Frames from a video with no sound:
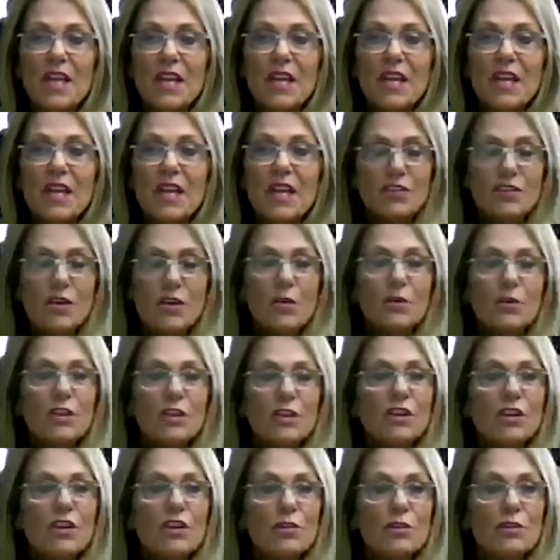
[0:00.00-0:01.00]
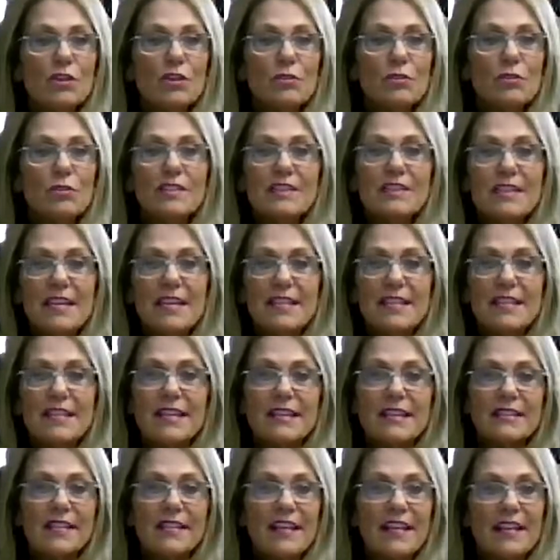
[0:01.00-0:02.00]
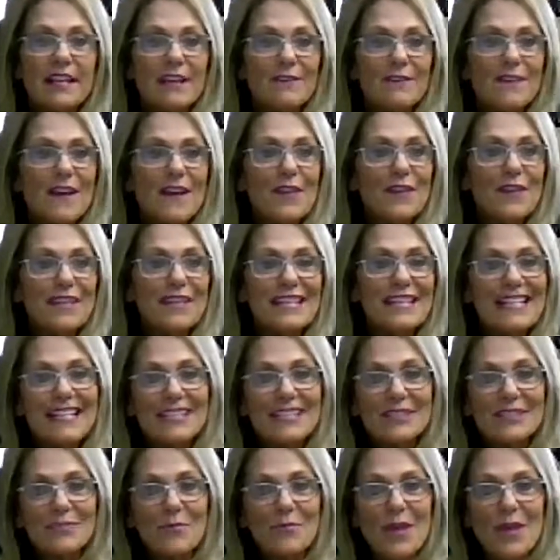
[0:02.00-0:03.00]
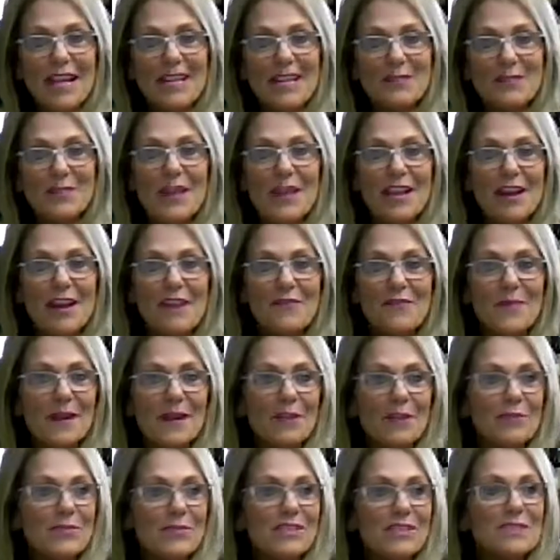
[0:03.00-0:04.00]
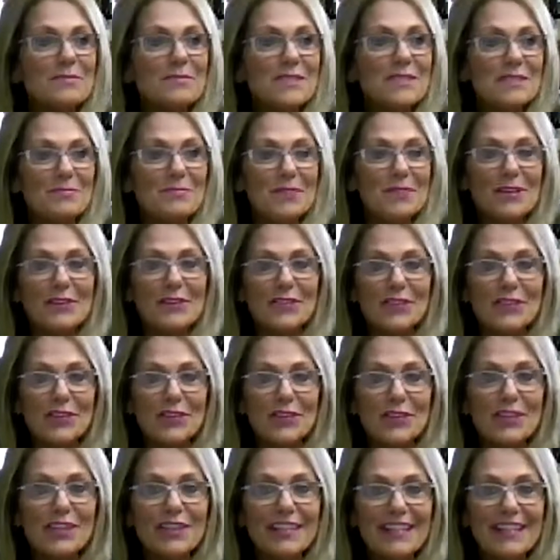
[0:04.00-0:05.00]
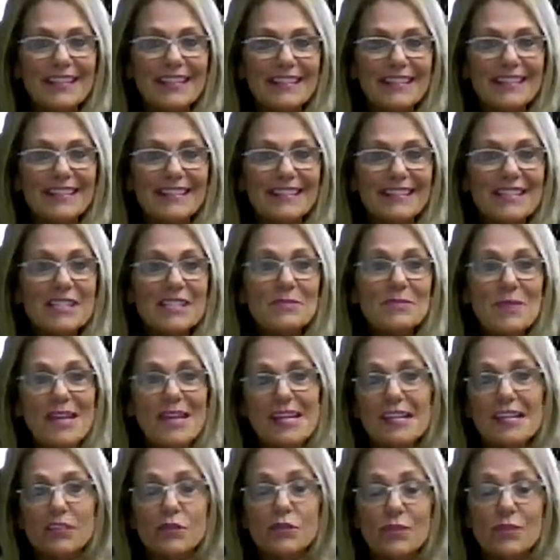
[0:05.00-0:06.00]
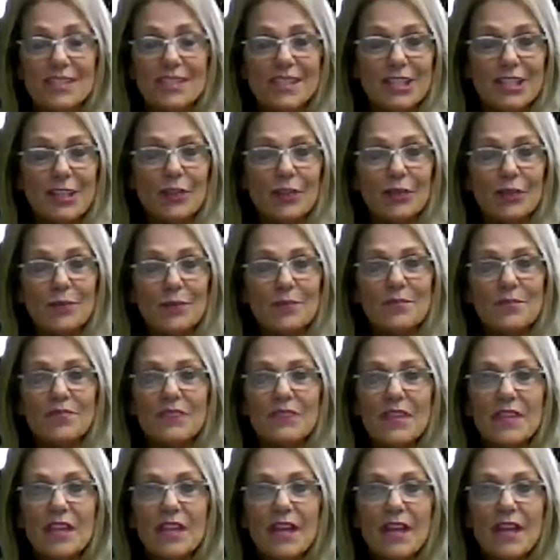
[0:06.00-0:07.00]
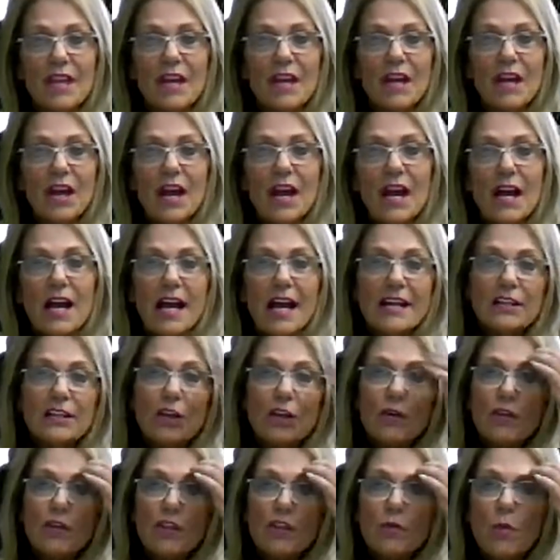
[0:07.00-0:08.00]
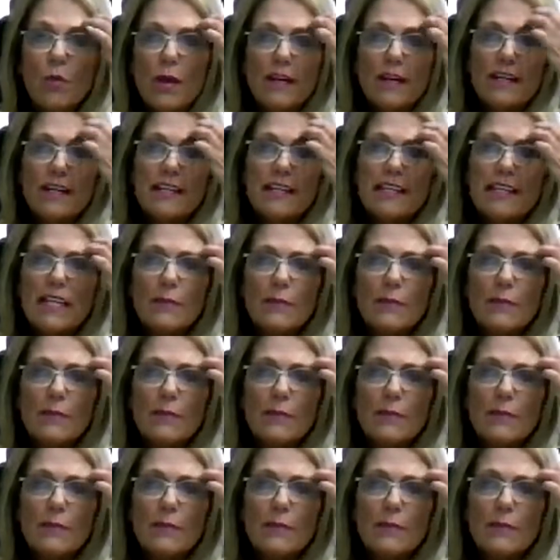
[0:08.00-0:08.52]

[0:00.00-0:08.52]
so you know you can say things like i found the neatest way to pay off my christmas bills early this may interest you uh, i know you wanted to keep